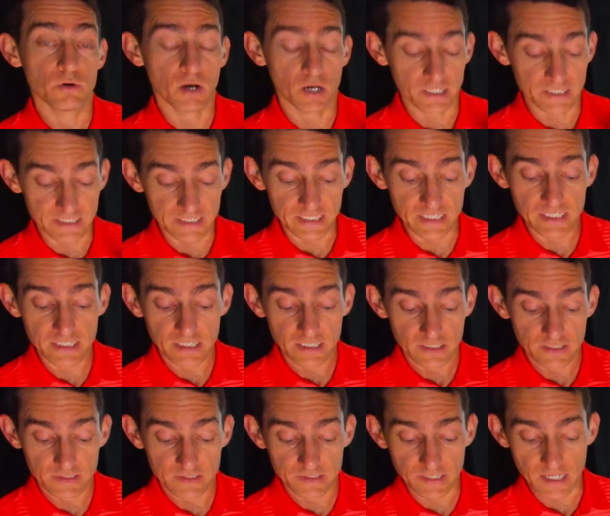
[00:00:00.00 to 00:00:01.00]
I did
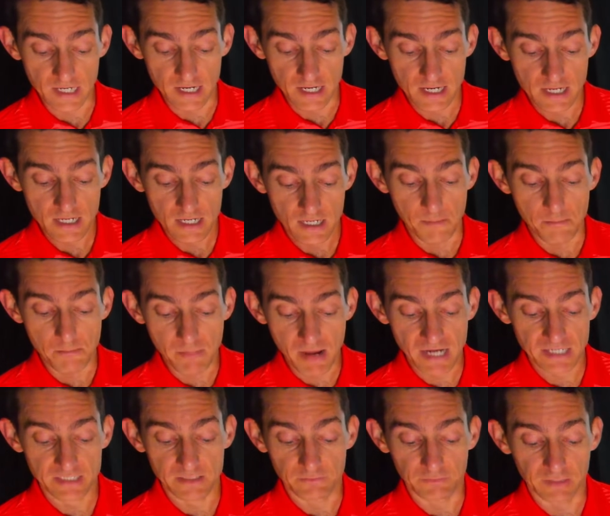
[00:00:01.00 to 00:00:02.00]
see a
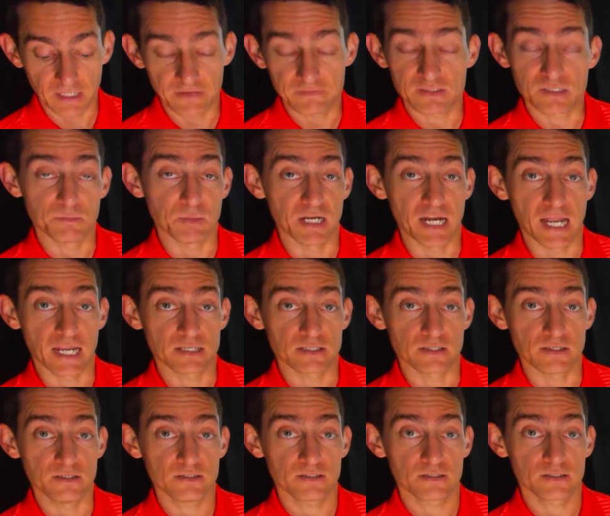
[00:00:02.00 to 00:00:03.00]
massive left spin
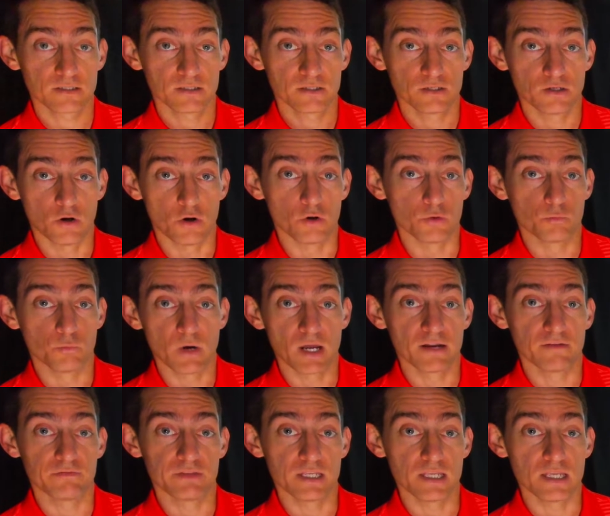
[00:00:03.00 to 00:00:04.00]
axis on
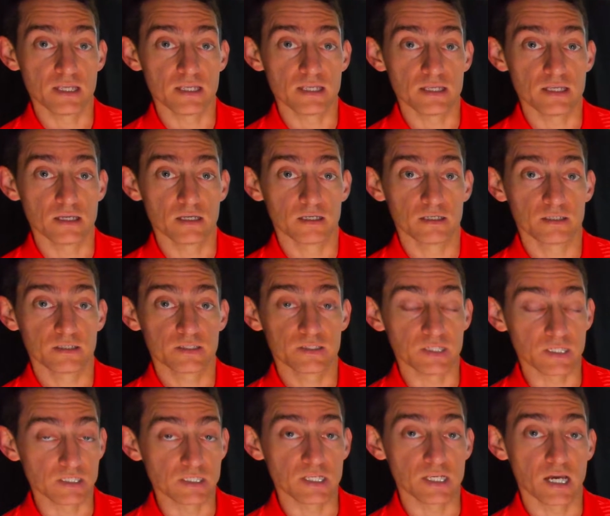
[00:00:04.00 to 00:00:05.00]
one of the
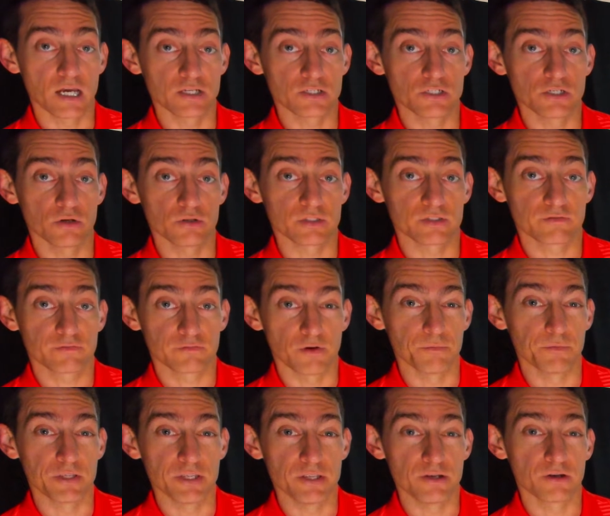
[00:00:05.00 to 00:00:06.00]
60-yard shots
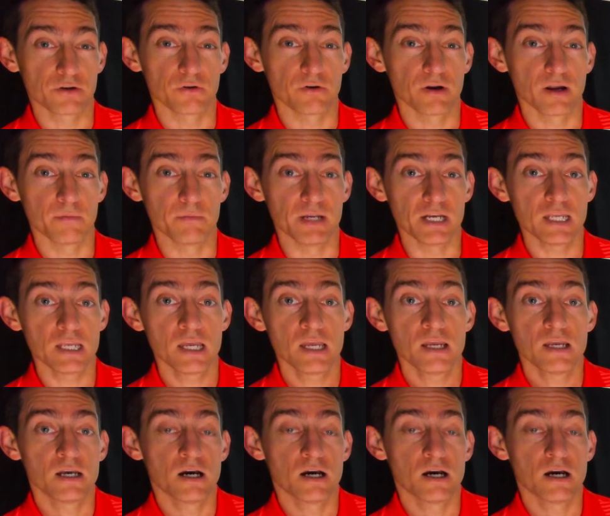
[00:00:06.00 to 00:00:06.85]
from the Uneekor Eye Mini.